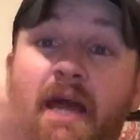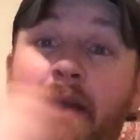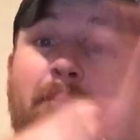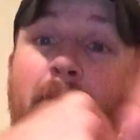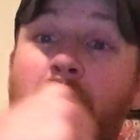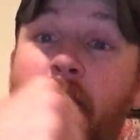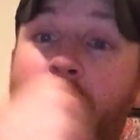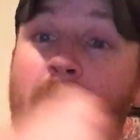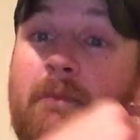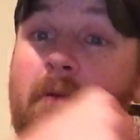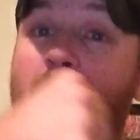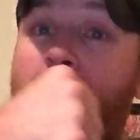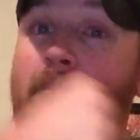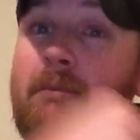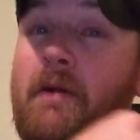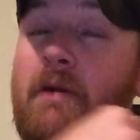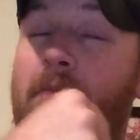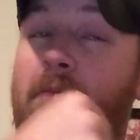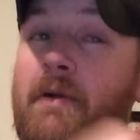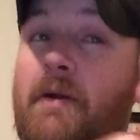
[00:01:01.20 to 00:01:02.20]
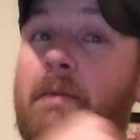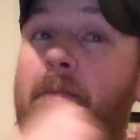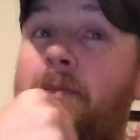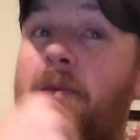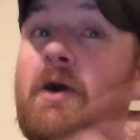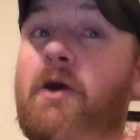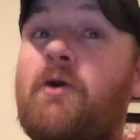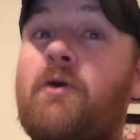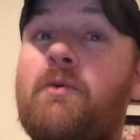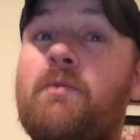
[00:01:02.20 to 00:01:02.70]
like boom boom boom boom
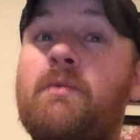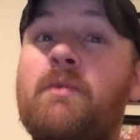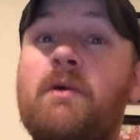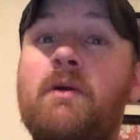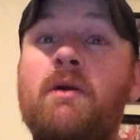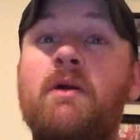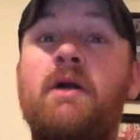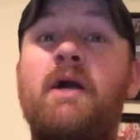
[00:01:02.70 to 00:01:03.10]
boom